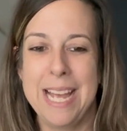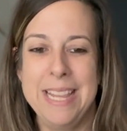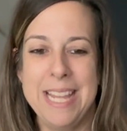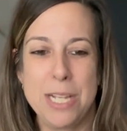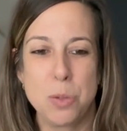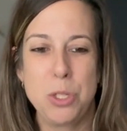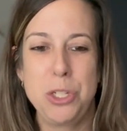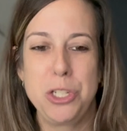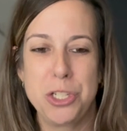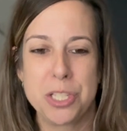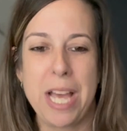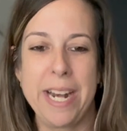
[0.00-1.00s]
And that's what you
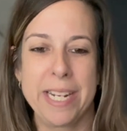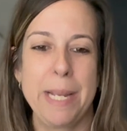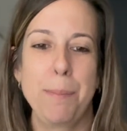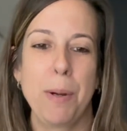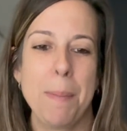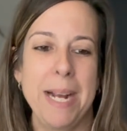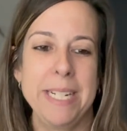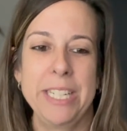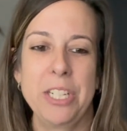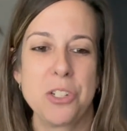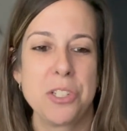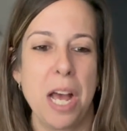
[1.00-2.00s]
just got to keep reminding
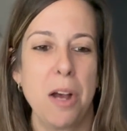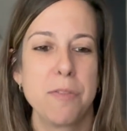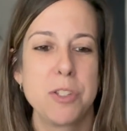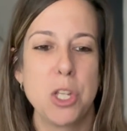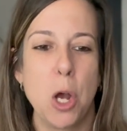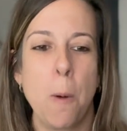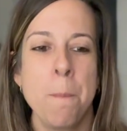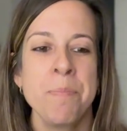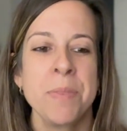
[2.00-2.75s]
yourself. So